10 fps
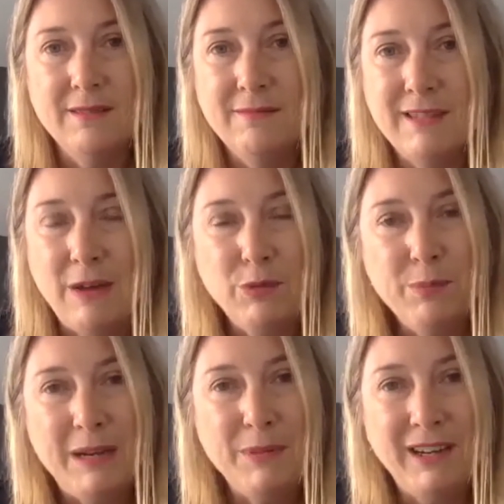That would
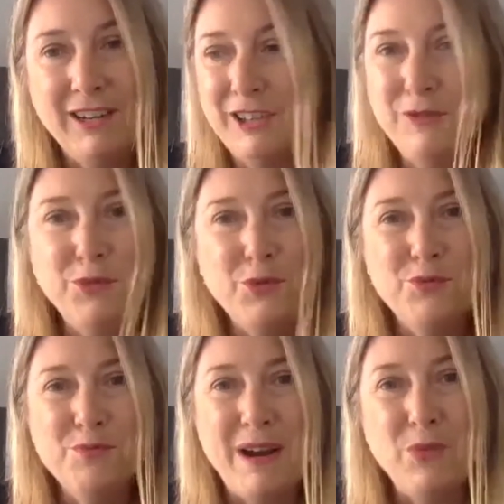be my kind of
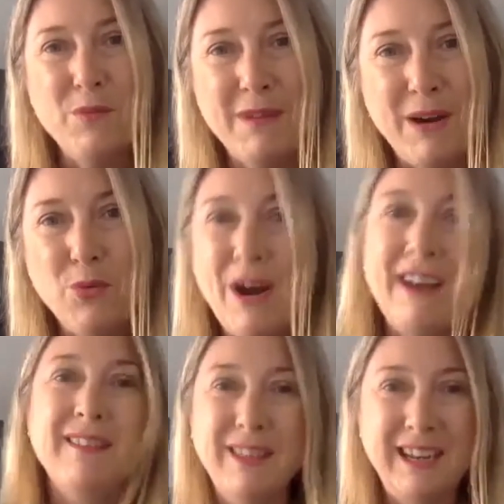my
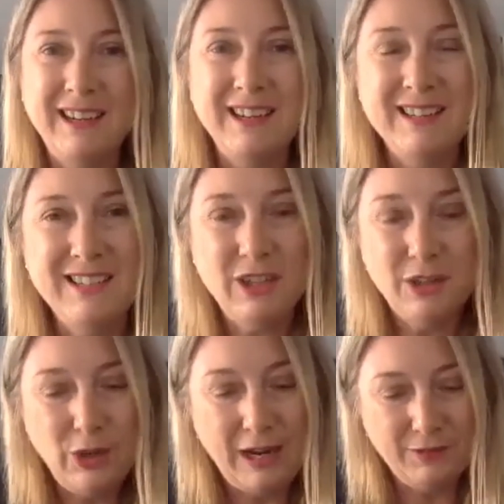one thing is,
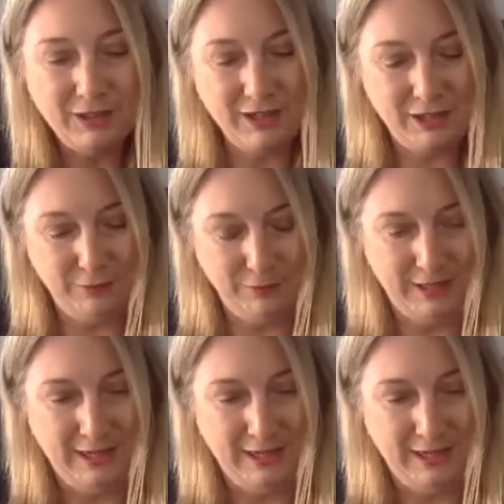you have to kind of